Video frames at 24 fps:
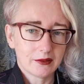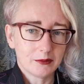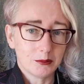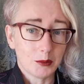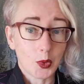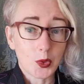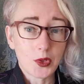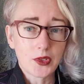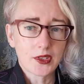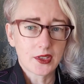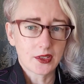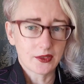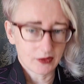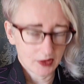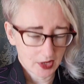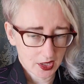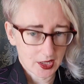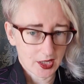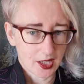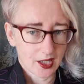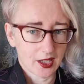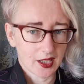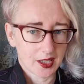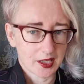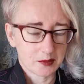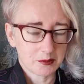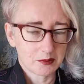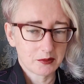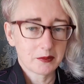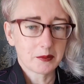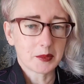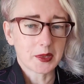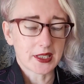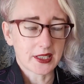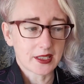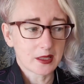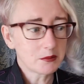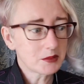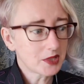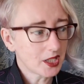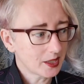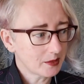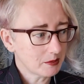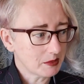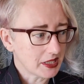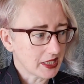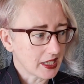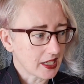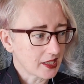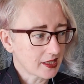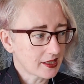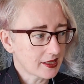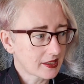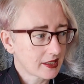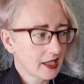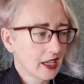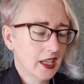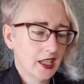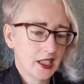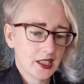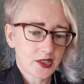most of the time, but sometimes yes.